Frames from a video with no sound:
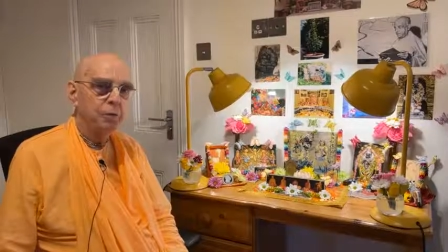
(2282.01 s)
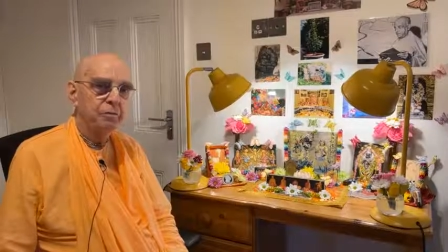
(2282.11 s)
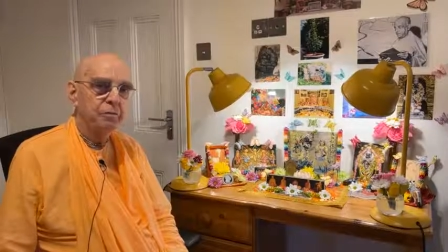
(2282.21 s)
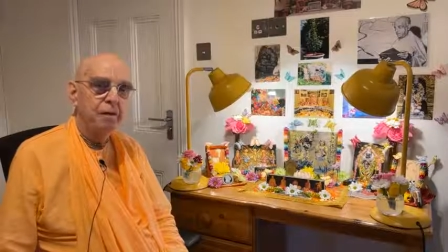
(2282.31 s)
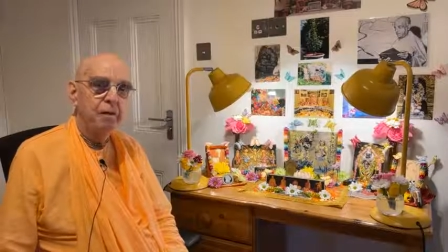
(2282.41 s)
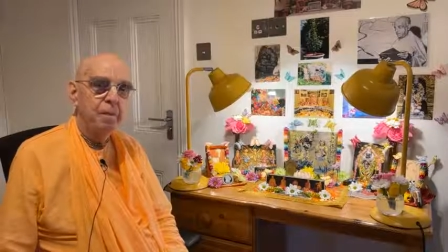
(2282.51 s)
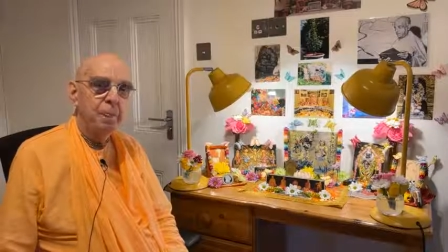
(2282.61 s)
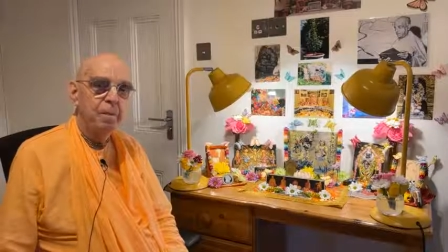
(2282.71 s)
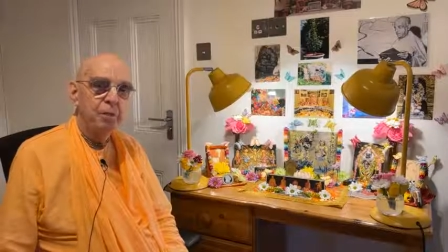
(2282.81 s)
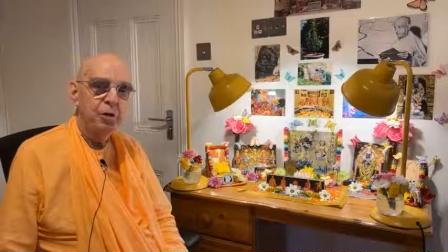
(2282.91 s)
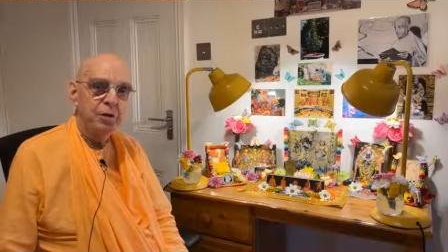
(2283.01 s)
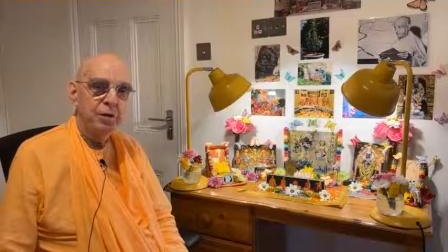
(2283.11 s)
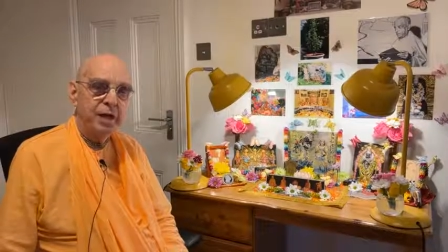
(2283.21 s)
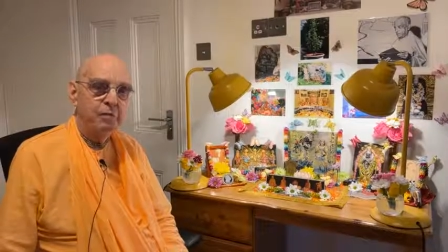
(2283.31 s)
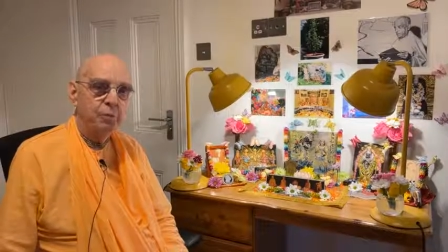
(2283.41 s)
of you know
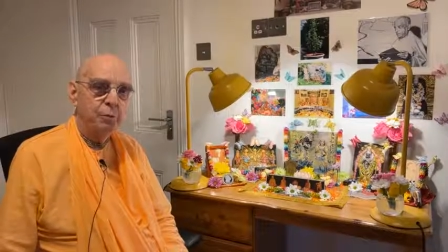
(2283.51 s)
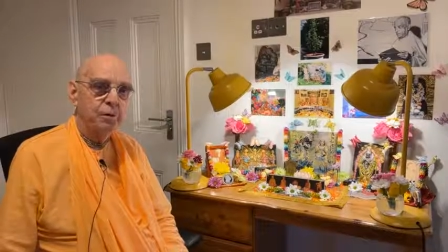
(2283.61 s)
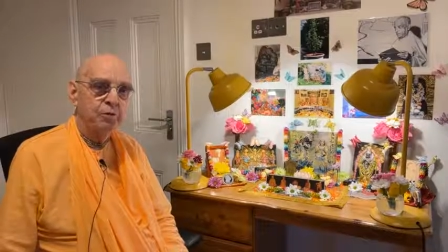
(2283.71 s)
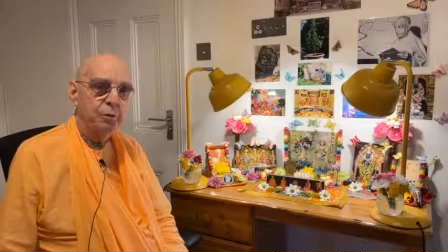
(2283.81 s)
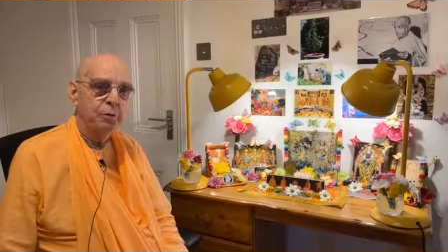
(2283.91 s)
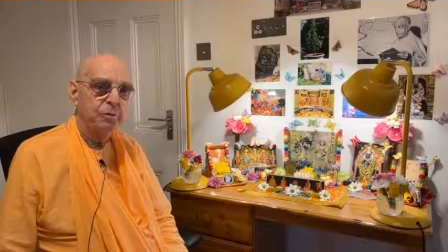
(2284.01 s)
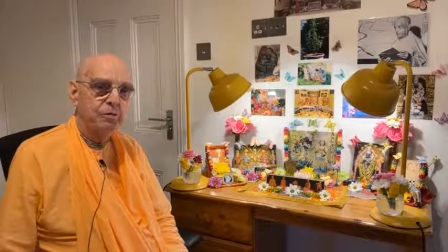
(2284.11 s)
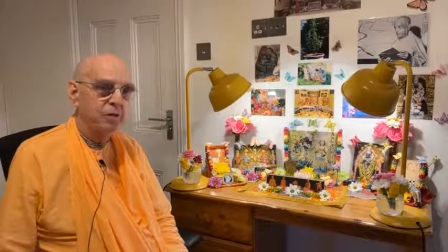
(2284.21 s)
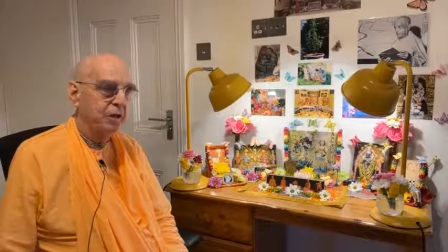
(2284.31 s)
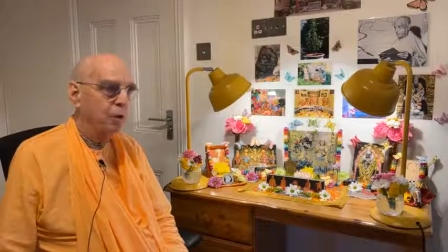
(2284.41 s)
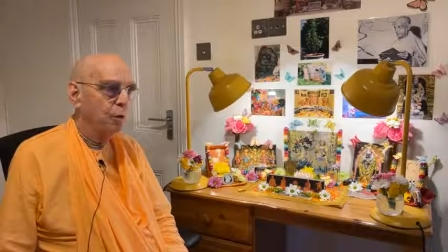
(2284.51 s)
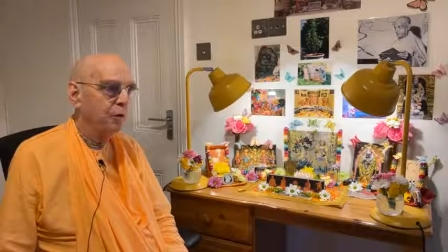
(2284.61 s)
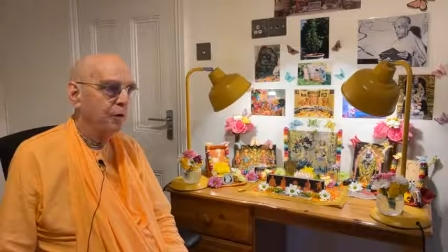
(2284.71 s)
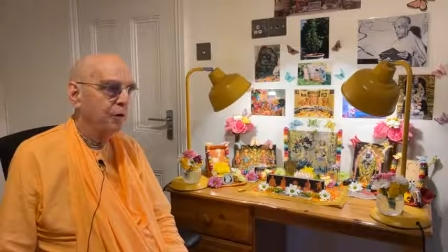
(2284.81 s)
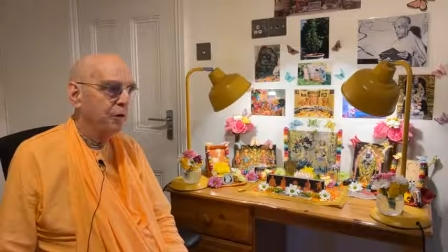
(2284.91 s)
natural resources that go
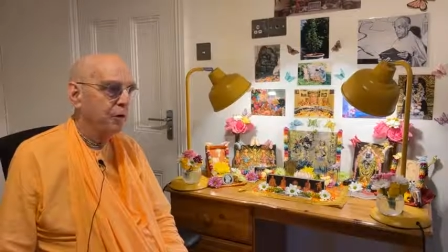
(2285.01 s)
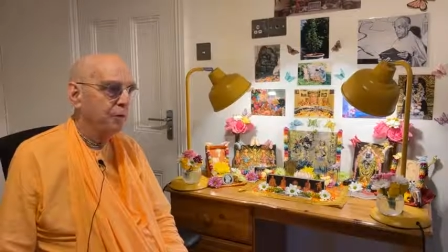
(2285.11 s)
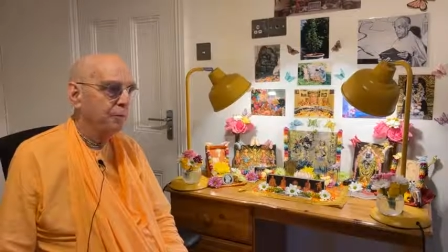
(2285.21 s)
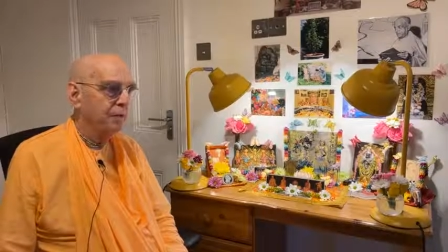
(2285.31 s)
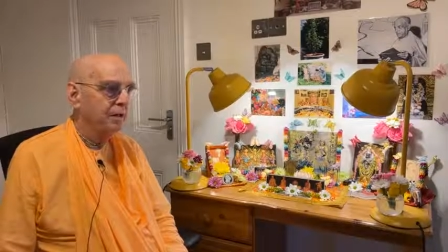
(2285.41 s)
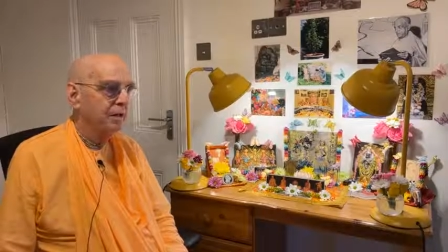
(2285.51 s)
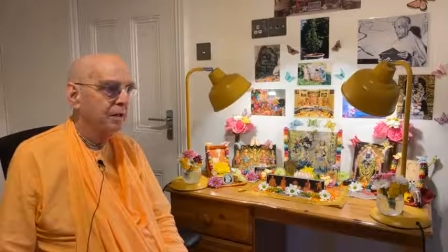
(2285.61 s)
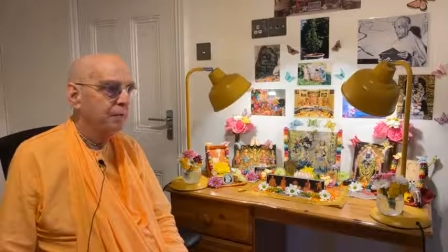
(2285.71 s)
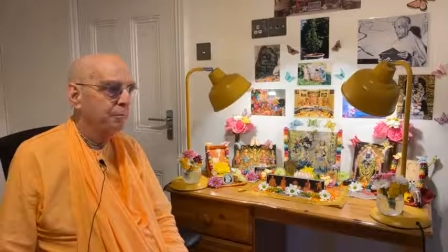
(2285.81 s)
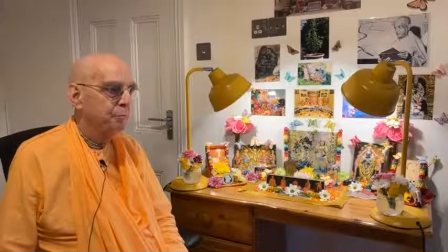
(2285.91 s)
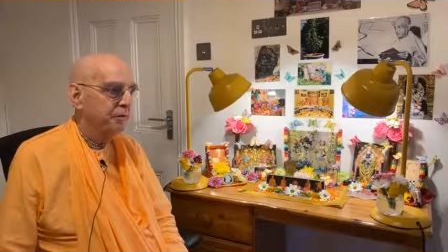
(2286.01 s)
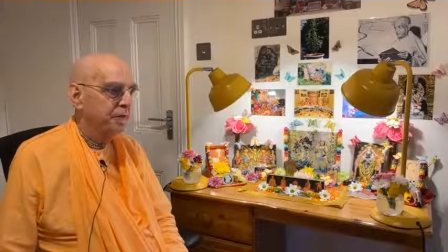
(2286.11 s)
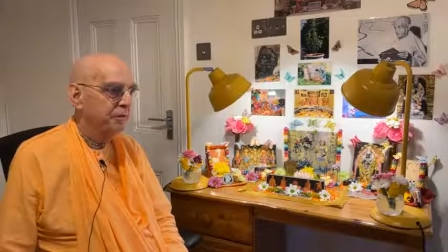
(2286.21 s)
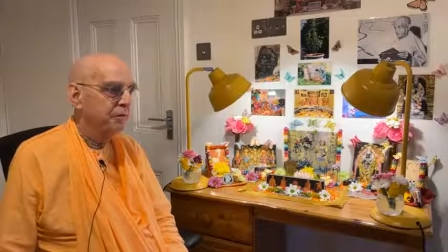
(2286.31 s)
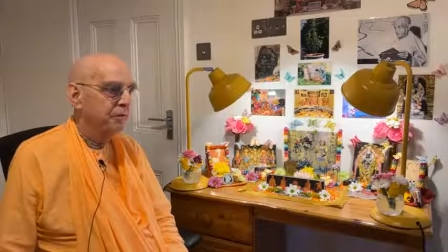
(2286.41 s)
around the earth by by
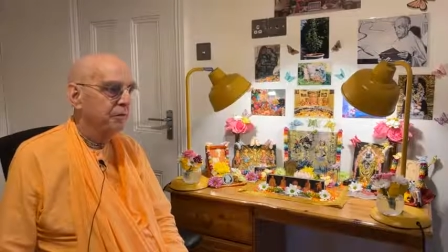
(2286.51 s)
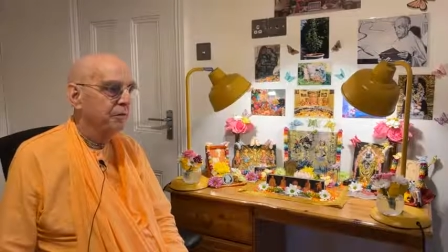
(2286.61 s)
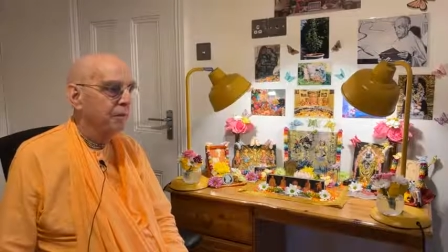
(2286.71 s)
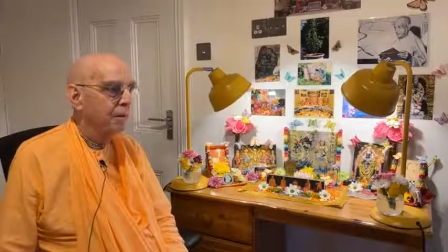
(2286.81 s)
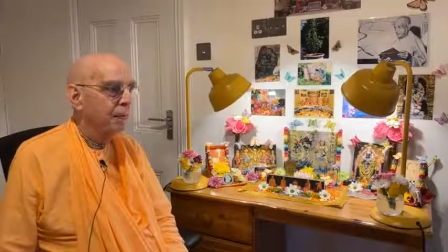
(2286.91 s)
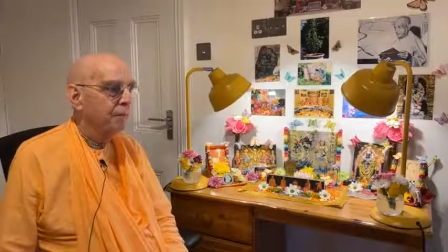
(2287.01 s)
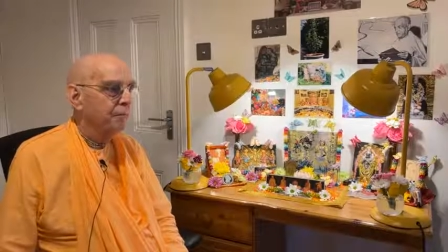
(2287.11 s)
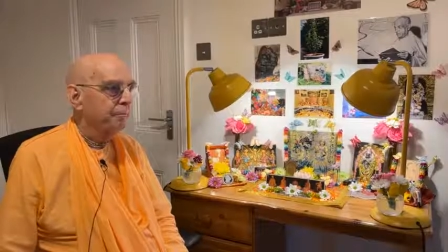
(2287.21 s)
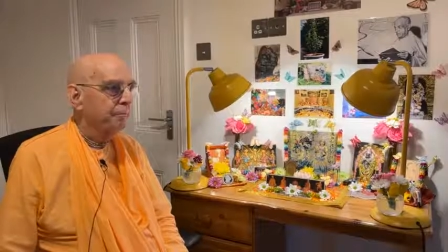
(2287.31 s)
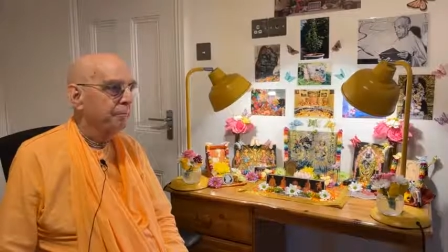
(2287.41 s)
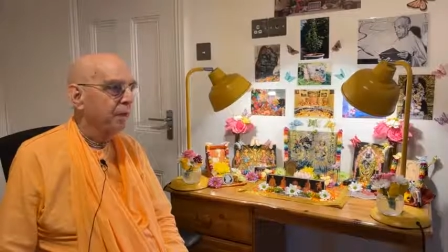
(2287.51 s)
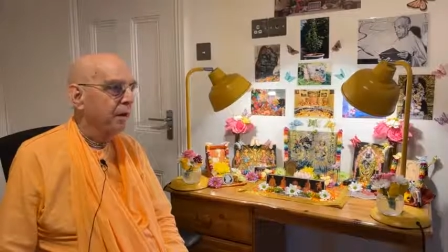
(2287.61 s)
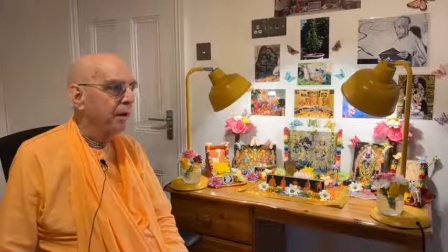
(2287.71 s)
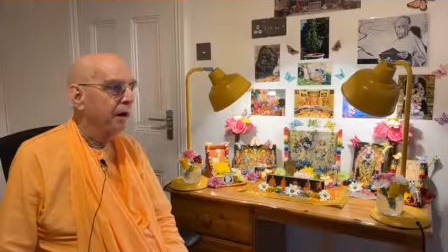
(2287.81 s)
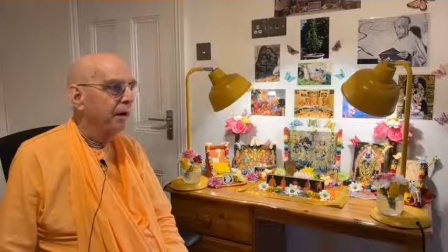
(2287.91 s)
different
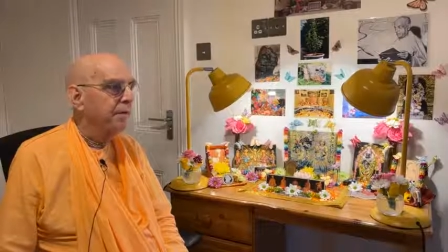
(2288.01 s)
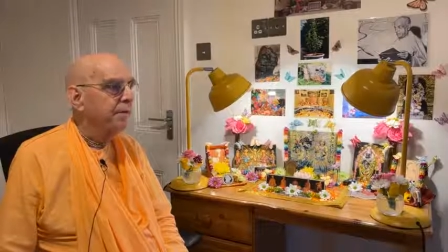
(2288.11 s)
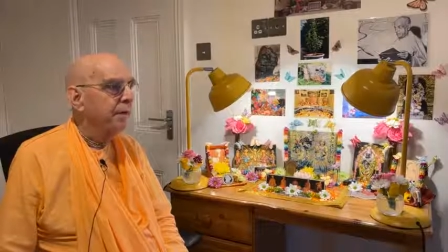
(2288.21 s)
uh,